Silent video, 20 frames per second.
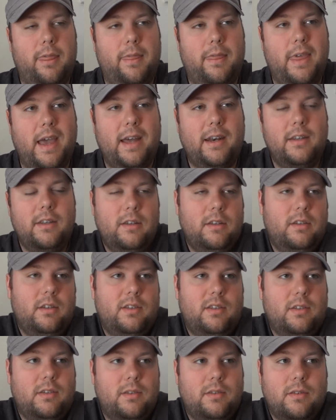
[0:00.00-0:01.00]
that
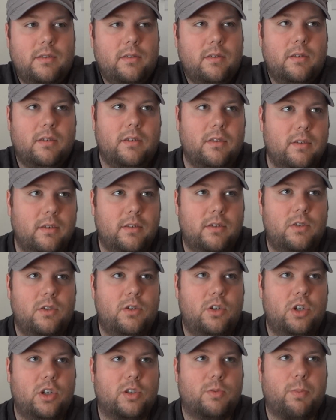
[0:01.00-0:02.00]
is
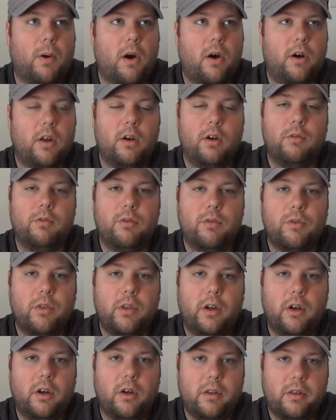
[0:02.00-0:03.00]
just part of
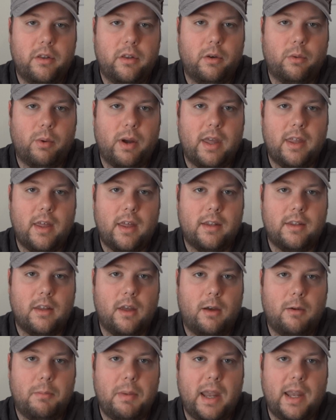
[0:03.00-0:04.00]
the way that
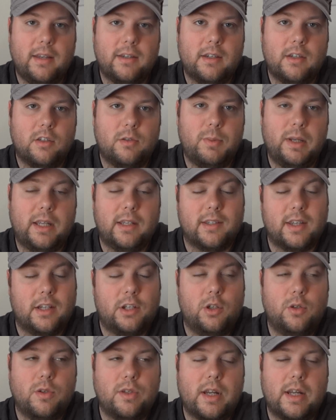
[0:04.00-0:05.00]
the paint is because I
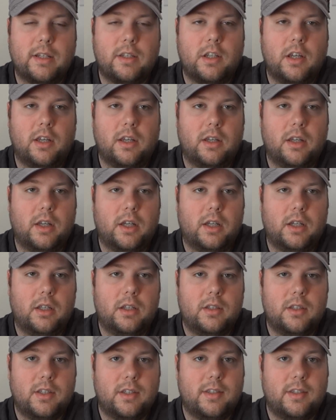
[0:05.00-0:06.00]
choose not to
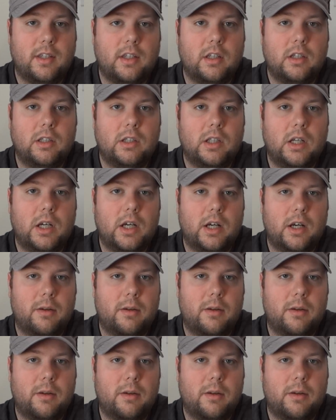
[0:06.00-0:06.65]
seal.